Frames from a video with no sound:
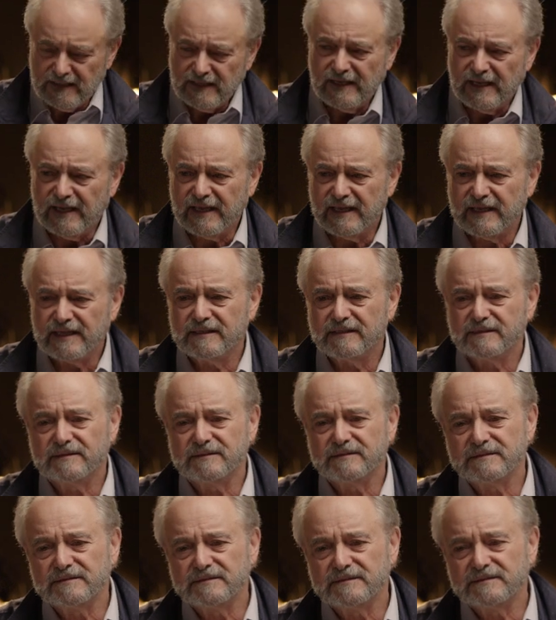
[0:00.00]

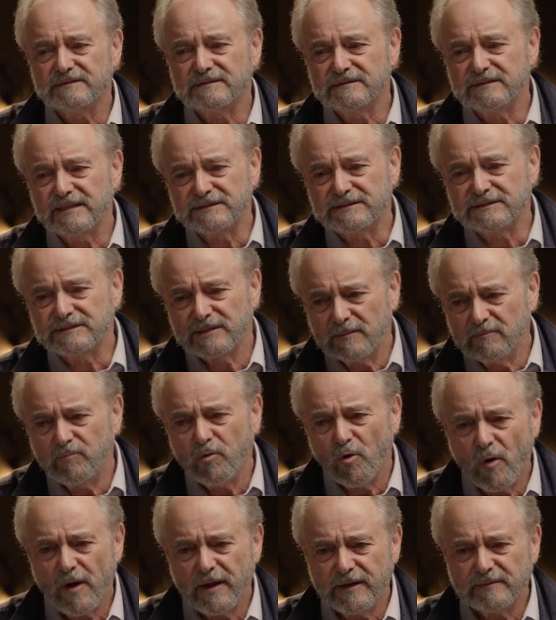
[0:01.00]
And at some
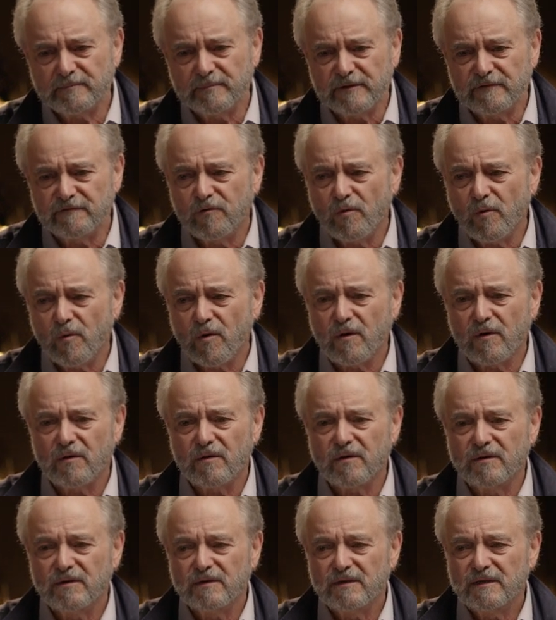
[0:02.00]
point
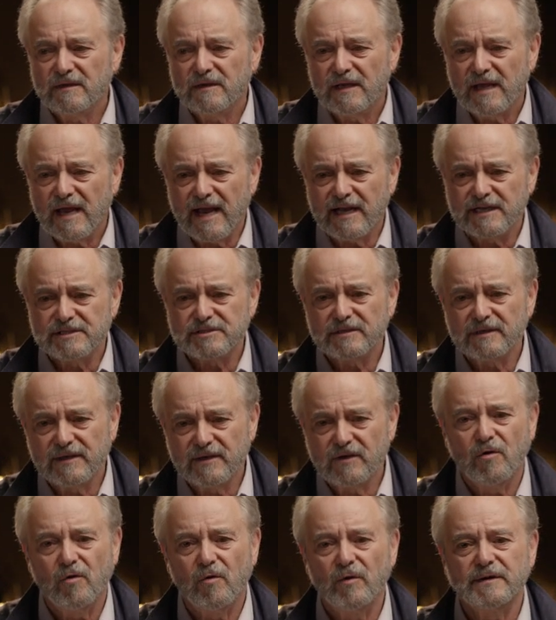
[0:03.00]
before actually
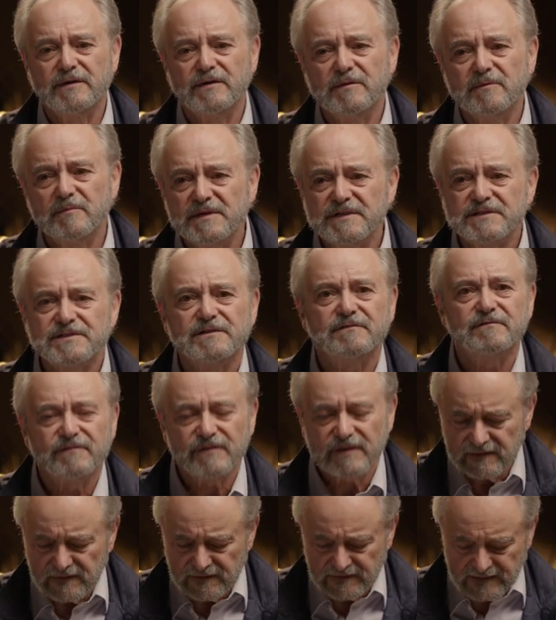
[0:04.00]
going to the mission
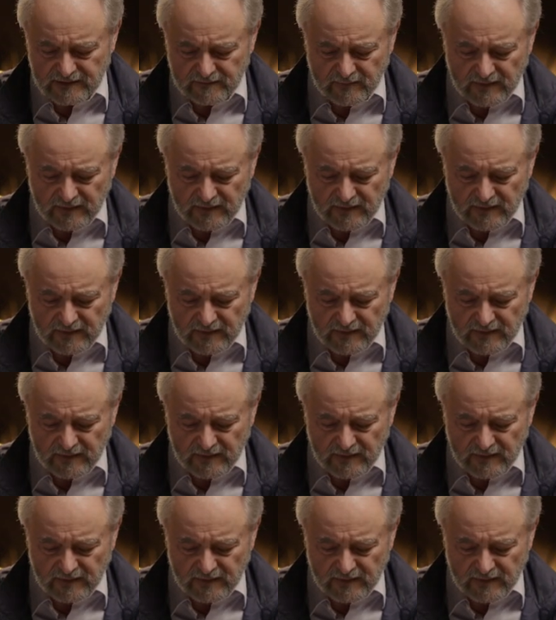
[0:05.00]
field, he